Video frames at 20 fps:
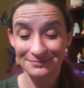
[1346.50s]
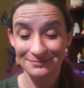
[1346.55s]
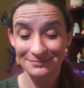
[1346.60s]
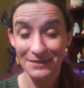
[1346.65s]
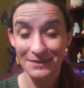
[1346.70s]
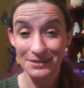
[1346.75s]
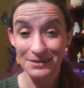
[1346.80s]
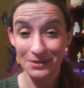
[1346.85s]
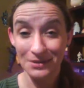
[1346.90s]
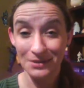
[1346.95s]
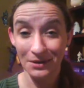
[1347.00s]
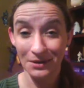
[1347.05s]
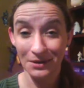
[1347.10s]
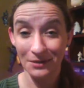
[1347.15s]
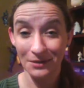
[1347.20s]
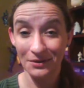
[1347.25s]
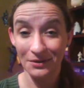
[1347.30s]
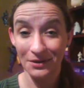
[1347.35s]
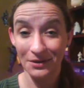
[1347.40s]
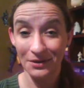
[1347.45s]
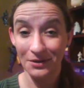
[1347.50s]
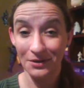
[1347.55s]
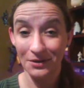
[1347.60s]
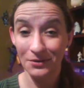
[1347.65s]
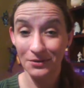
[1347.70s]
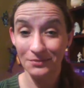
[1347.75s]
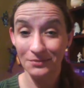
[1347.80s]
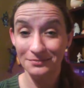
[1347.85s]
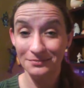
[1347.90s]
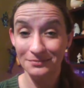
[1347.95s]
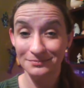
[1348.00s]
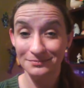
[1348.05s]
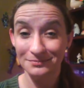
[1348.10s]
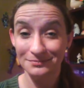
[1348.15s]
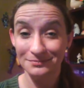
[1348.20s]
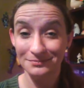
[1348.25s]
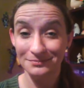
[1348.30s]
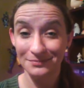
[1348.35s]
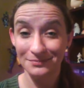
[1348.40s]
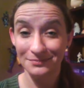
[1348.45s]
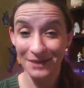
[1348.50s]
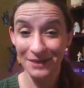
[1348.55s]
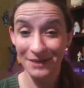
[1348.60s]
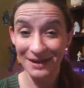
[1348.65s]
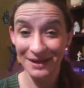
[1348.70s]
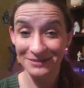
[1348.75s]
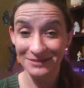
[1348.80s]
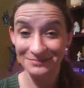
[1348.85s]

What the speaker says: starting with our own, right?